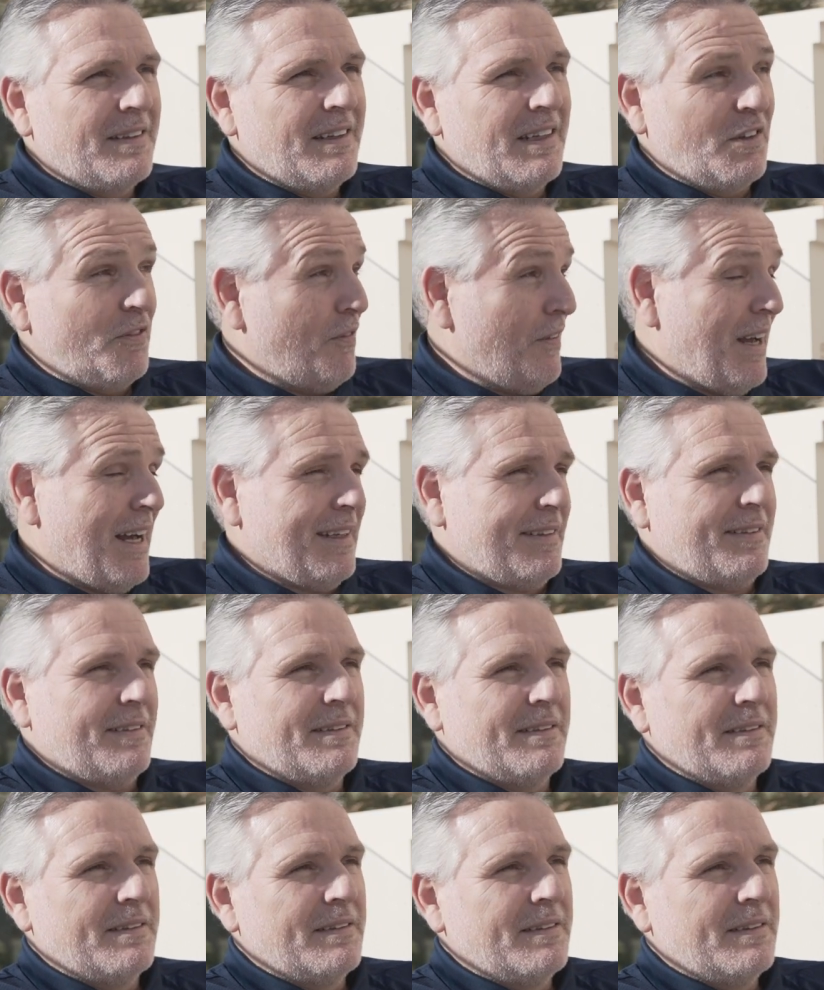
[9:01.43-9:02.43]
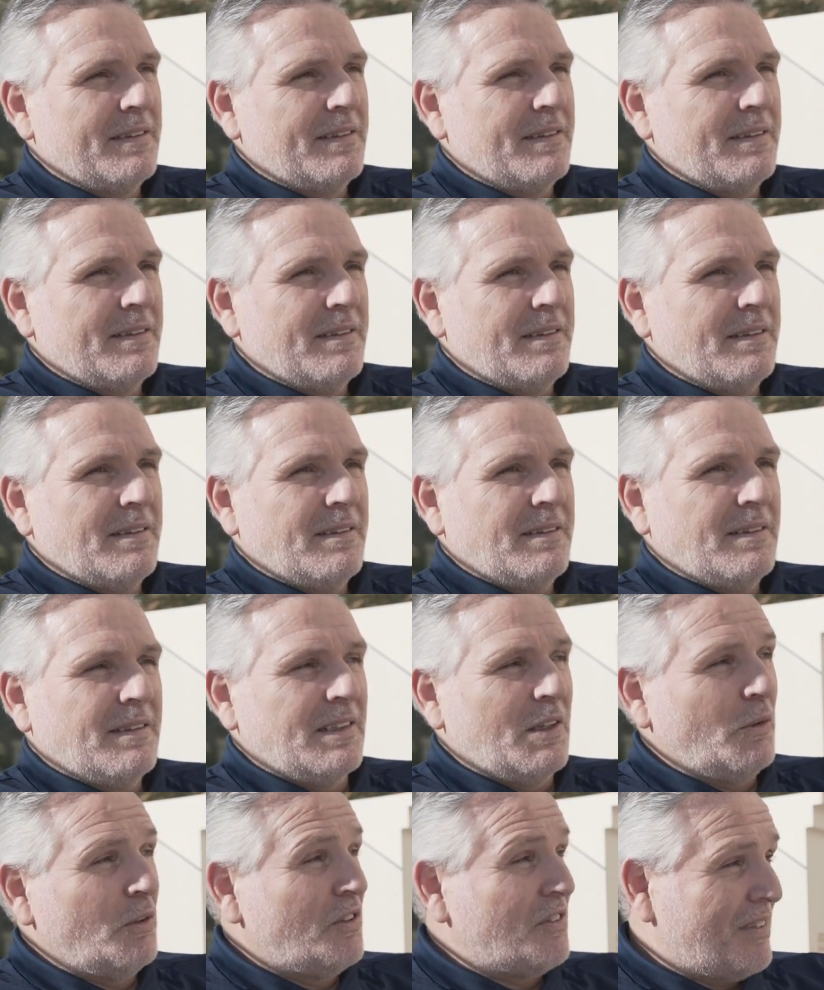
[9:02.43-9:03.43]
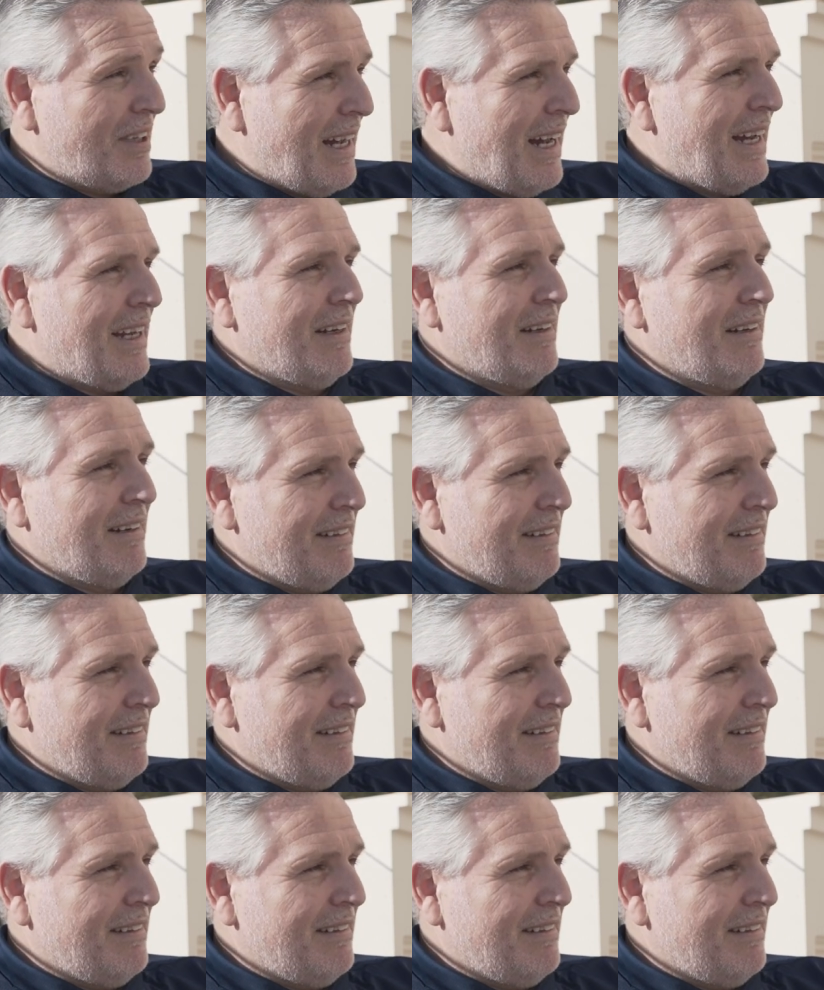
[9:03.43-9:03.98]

He's flat. You know, he's tired. He's